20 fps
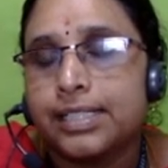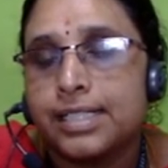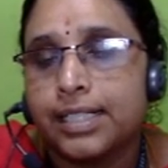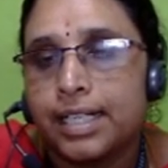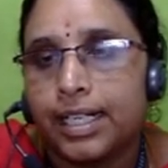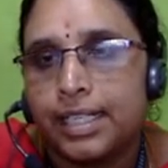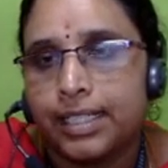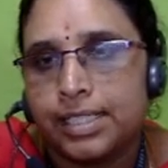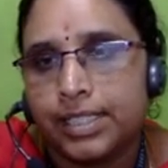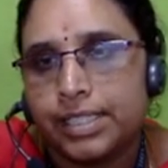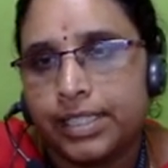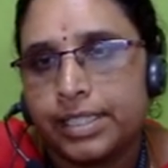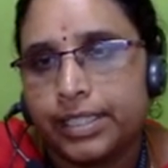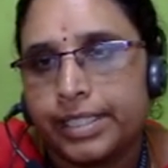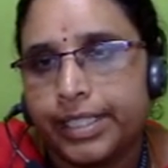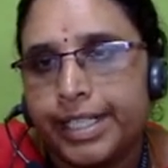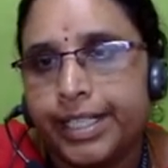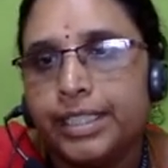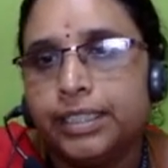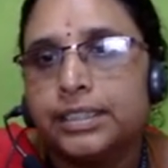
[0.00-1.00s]
and
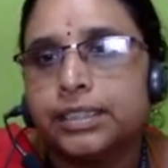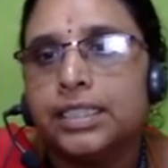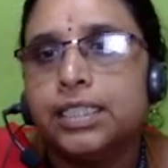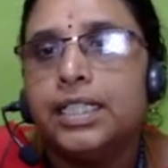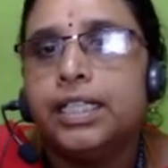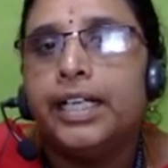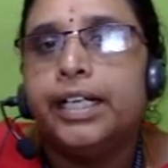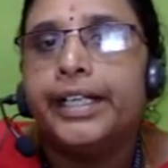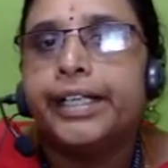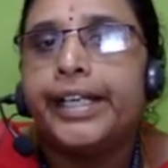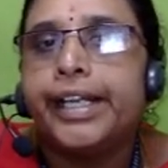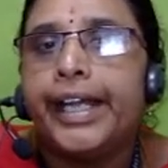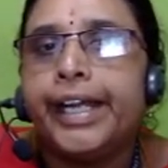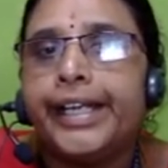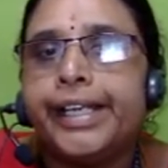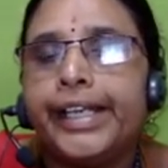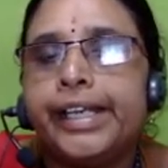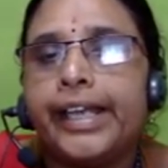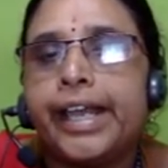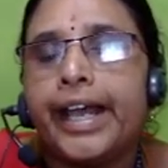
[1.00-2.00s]
sinks
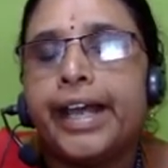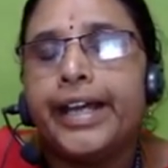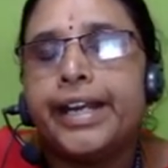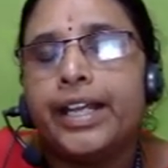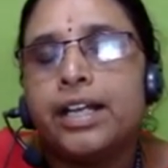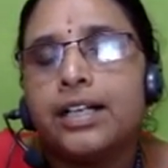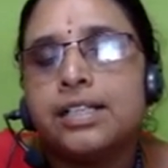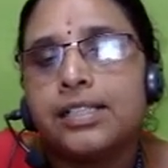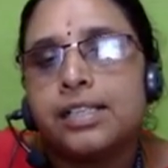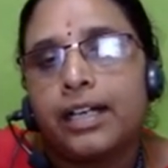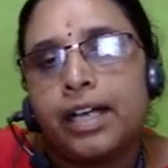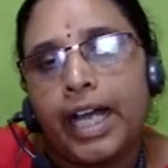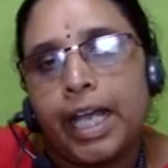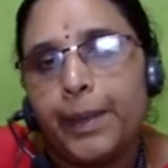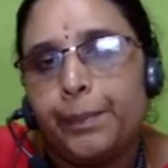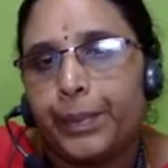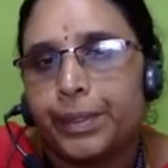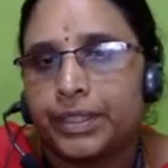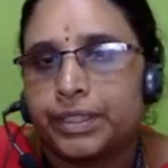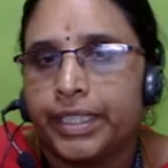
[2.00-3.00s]
creating areas high
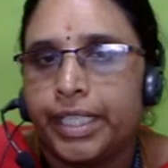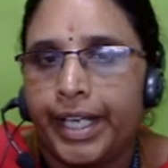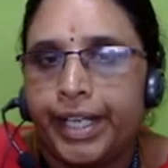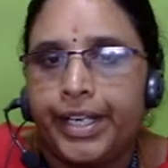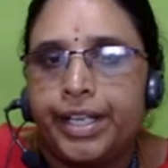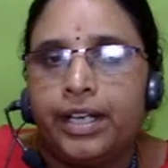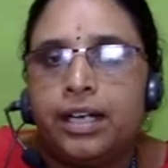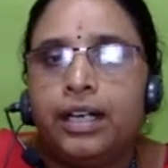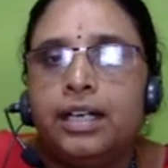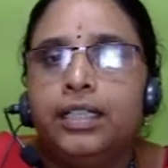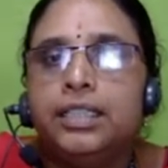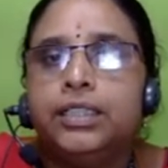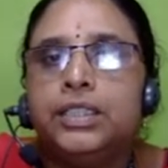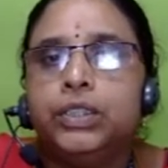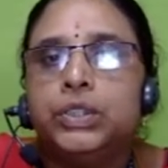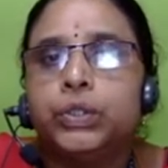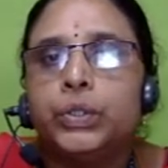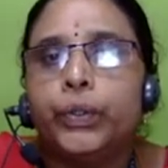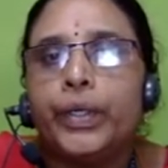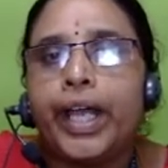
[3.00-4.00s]
pressure area.
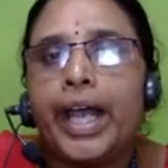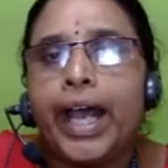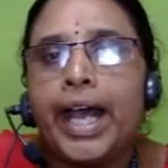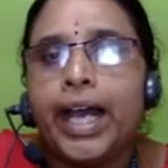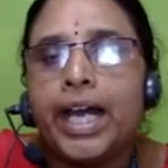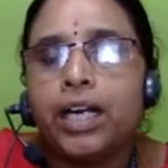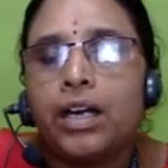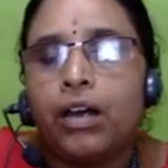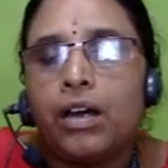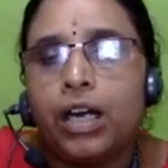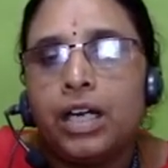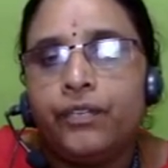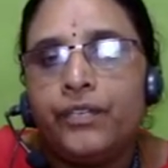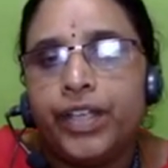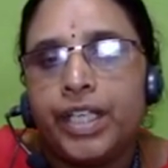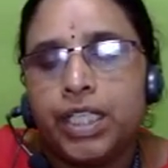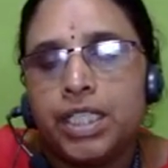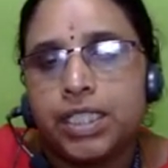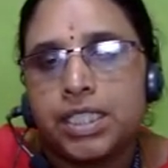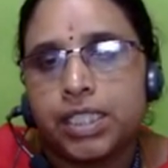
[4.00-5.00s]
So air
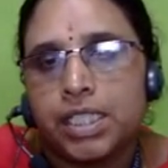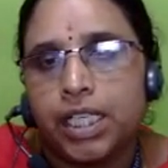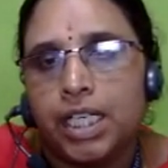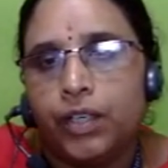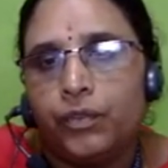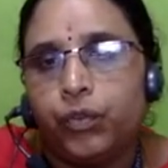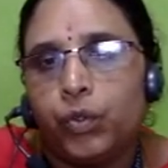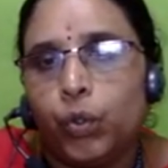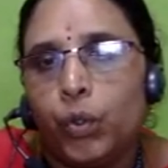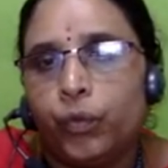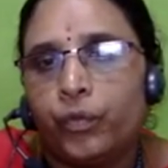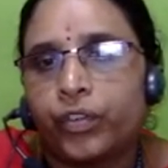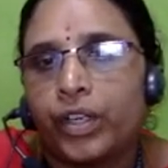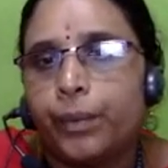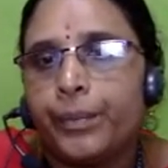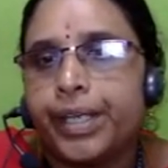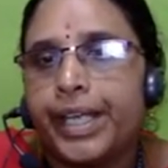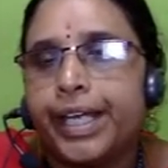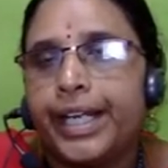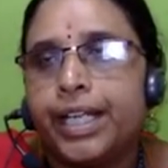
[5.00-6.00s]
always flow
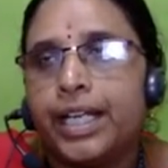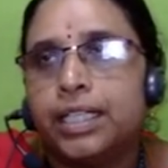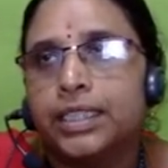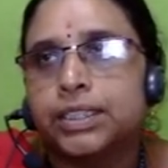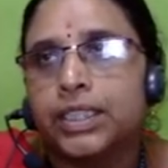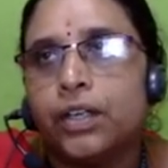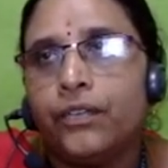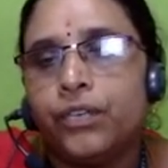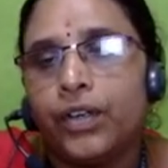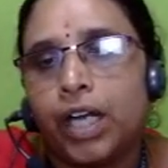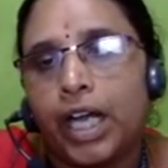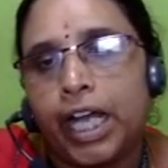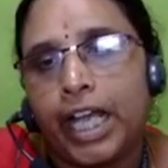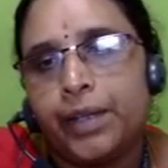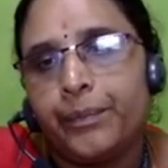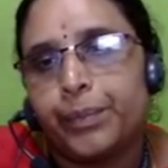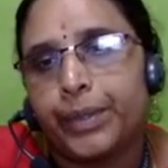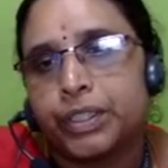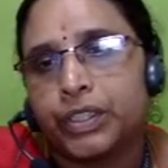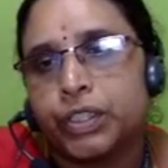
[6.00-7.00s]
from areas of high
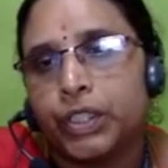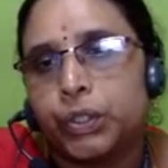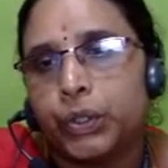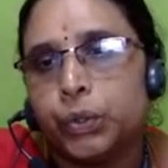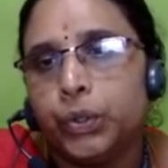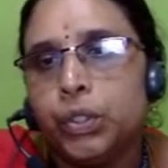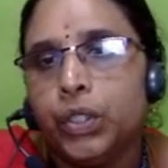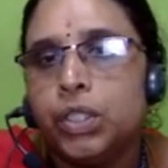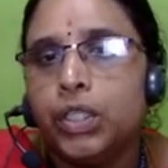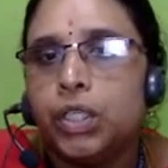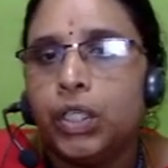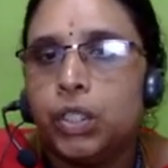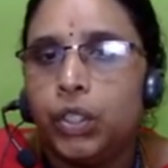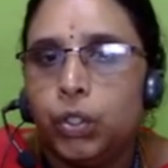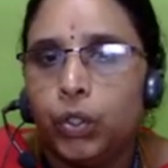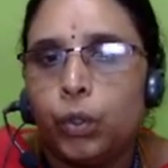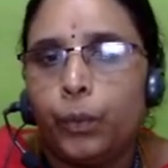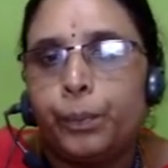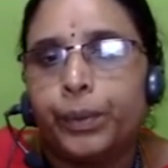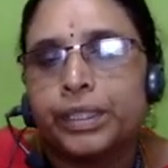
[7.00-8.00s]
pressure to
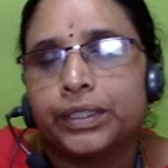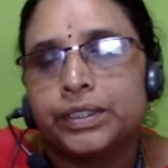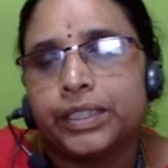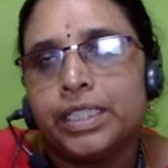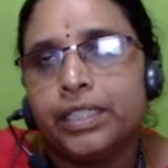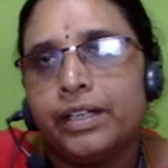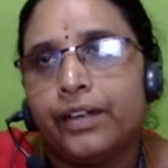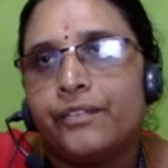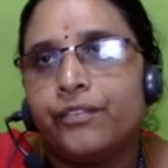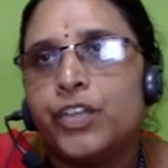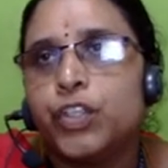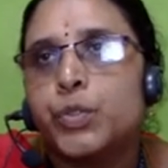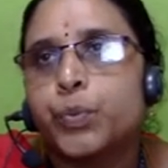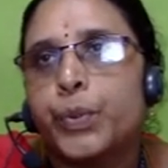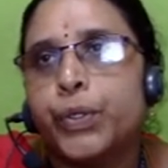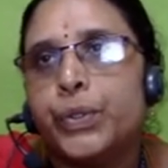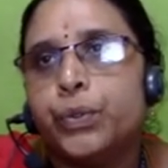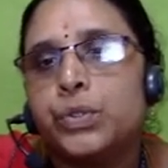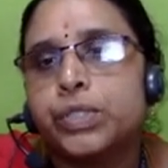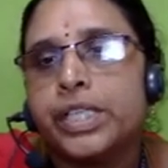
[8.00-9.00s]
low pressure which
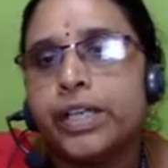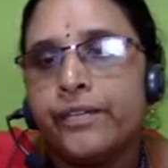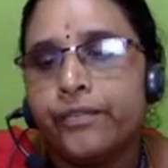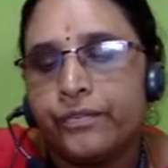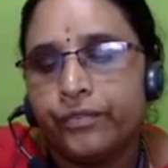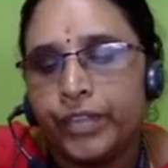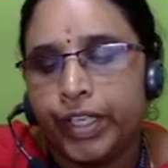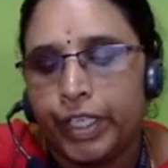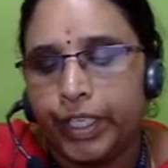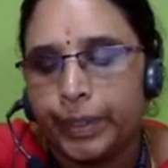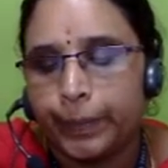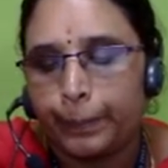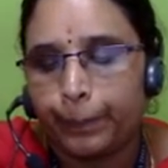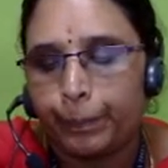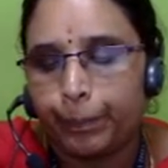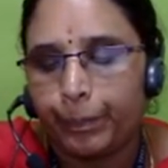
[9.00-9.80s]
produce a wind.